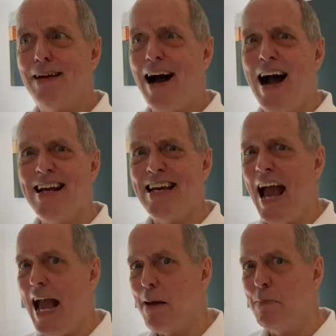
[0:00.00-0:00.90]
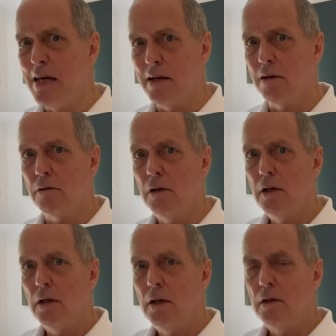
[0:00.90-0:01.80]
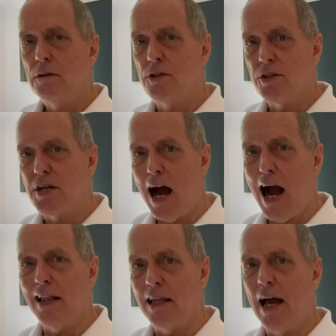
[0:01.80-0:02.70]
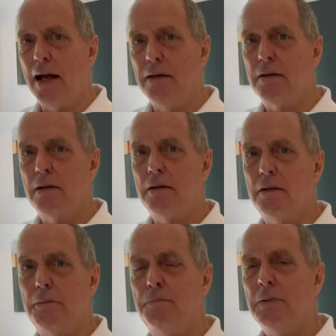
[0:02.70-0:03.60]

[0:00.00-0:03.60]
I came here to Thailand, uh,